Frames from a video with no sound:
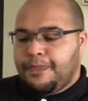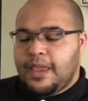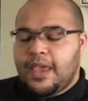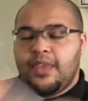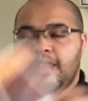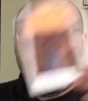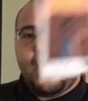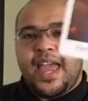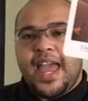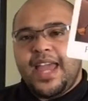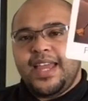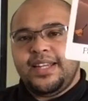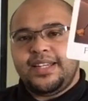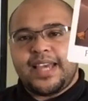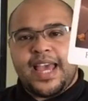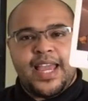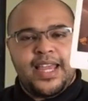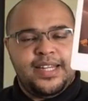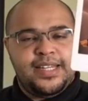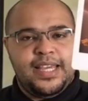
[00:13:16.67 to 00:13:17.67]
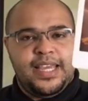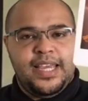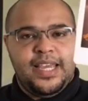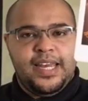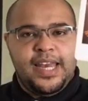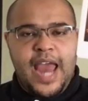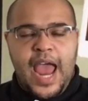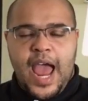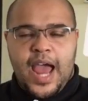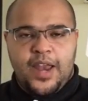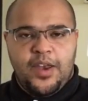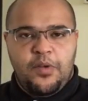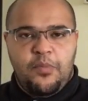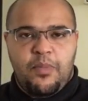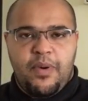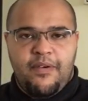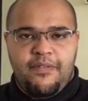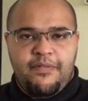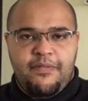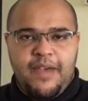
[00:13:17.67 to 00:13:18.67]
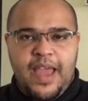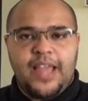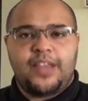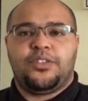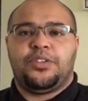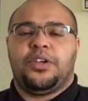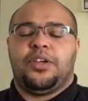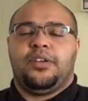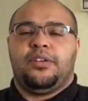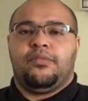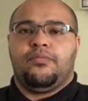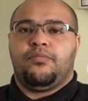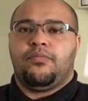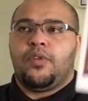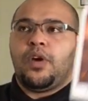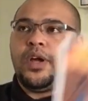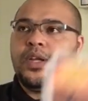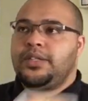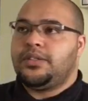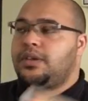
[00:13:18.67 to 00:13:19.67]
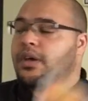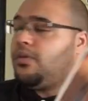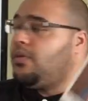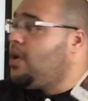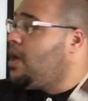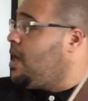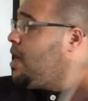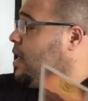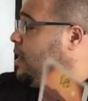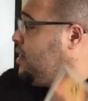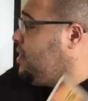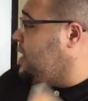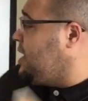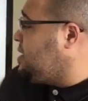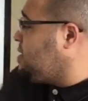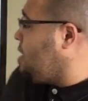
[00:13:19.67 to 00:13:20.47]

the Gate eighteen and Perfection, right? So this